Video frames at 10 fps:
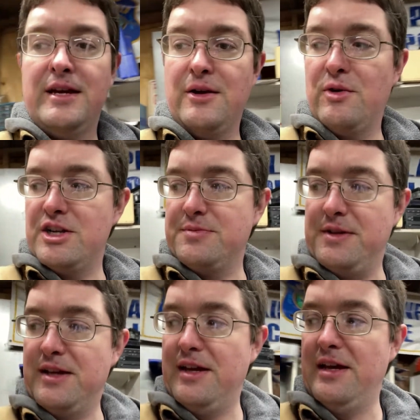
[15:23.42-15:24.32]
and watch me
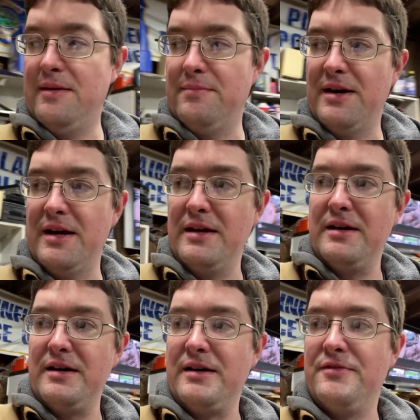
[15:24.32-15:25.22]
get hit by
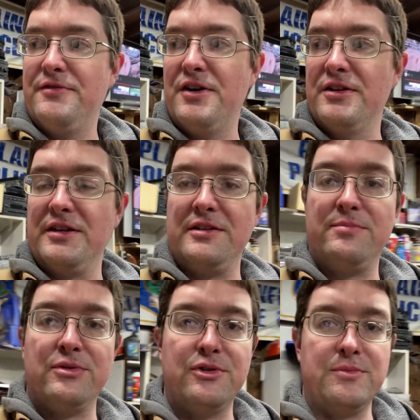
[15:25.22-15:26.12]
uh, falling
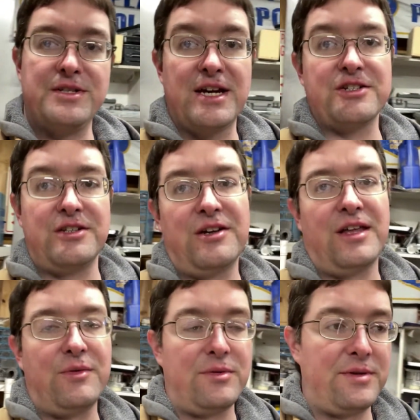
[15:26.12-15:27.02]
brooms. Actually, no,
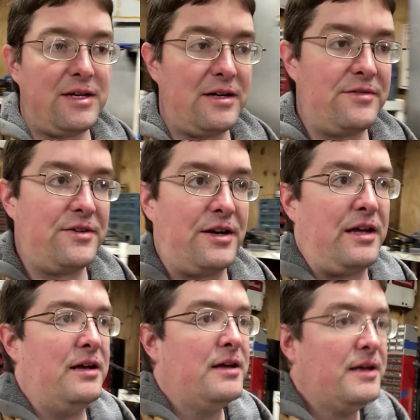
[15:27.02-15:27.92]
that would be kind of
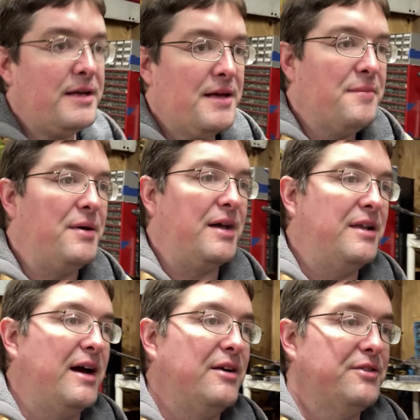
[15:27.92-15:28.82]
funny. But
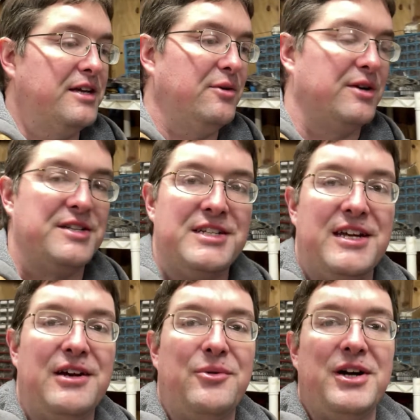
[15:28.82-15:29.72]
I don't think you want to sit
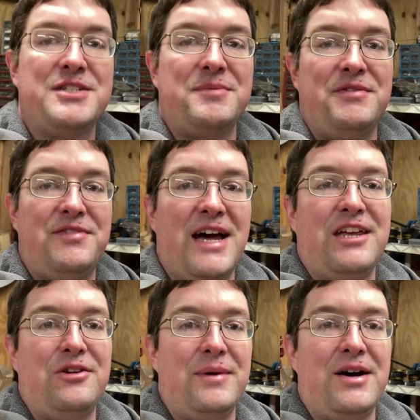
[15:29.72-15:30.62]
here and watch me
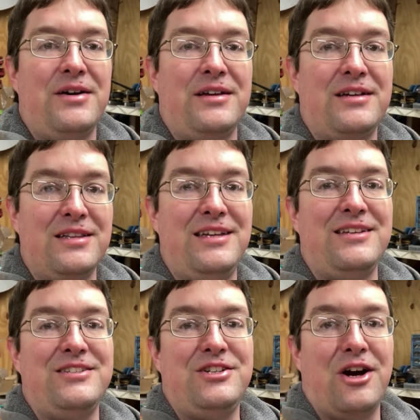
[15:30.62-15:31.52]
vacuum out and
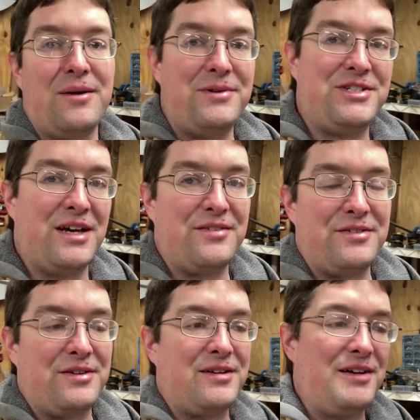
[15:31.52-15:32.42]
clean garbage out of
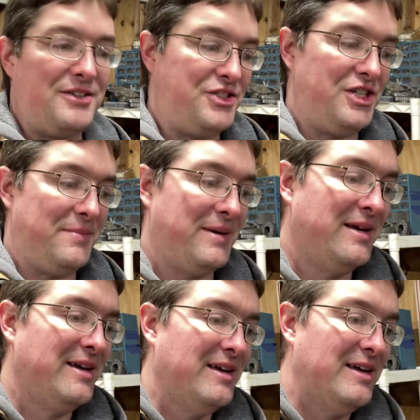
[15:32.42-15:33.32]
a, a Jeep.
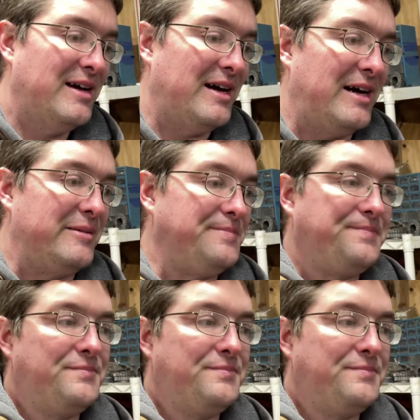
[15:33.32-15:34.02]
Um,